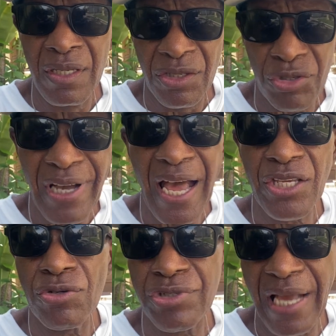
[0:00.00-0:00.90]
You gotta
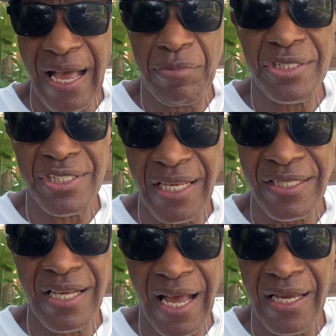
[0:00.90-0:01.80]
use common sense,
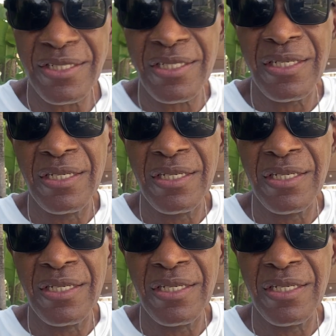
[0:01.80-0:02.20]
guys.